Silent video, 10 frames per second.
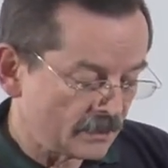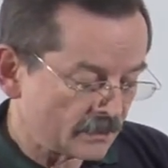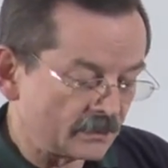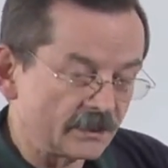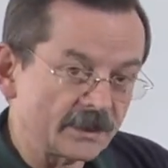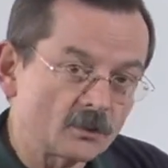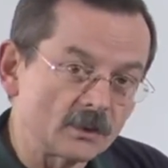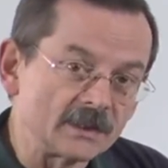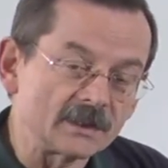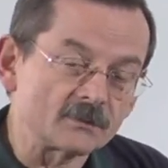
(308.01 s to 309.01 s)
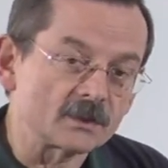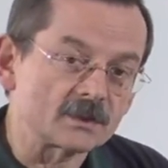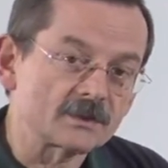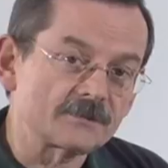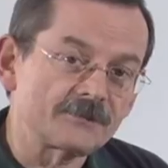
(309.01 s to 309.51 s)
the liquid that
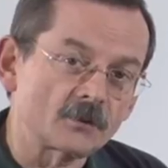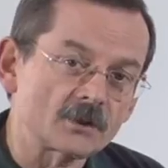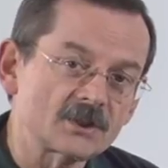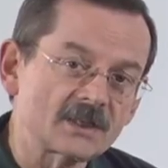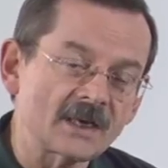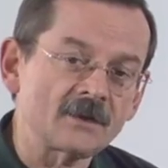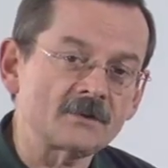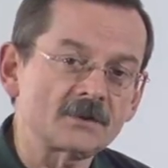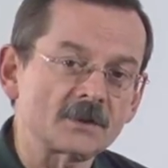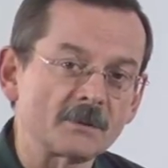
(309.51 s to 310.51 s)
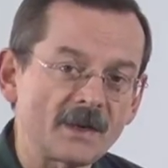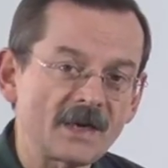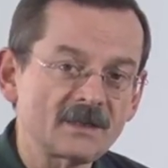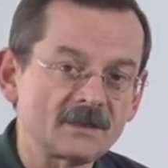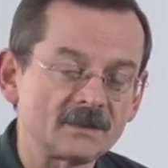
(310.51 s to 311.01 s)
was forced down to the
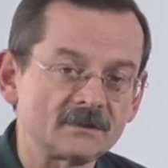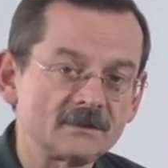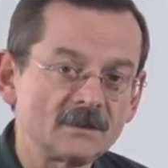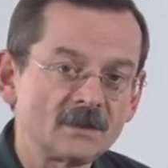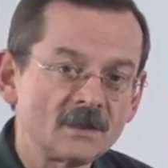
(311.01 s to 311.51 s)
backing